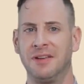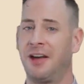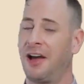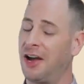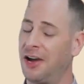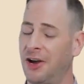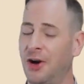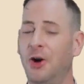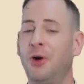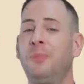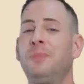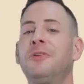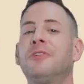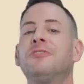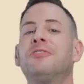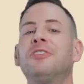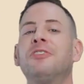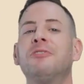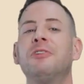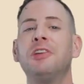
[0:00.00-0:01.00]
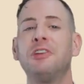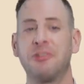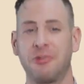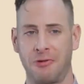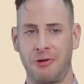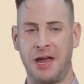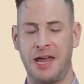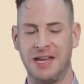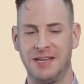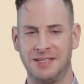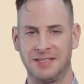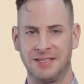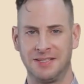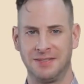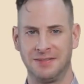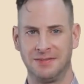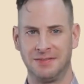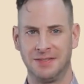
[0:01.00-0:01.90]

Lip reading: I hope you're doing great.